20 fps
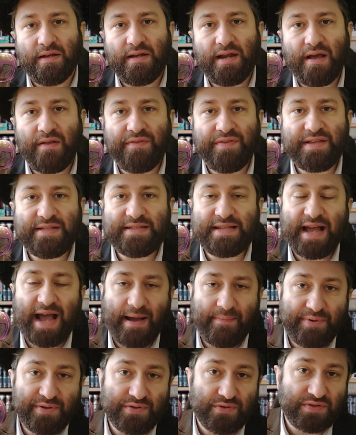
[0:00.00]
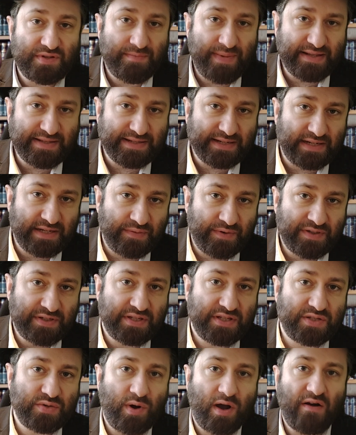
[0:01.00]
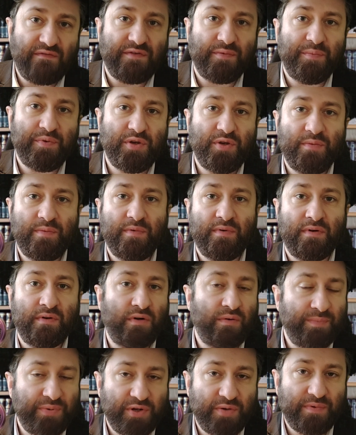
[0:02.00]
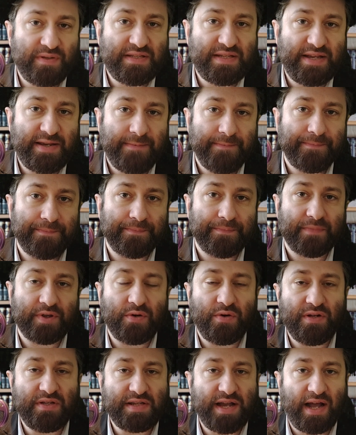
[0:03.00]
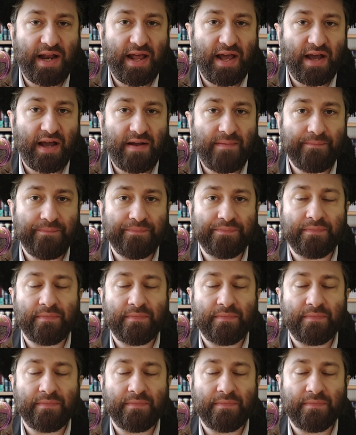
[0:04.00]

Now, this happens automatically when she's 12 or puberty, according to halacha,